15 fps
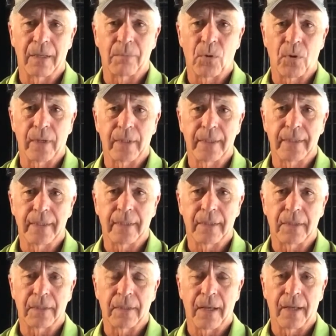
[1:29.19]
more in
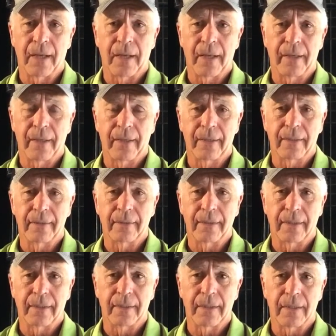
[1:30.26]
detail
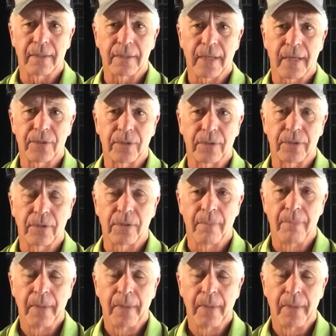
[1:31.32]
in another session or two.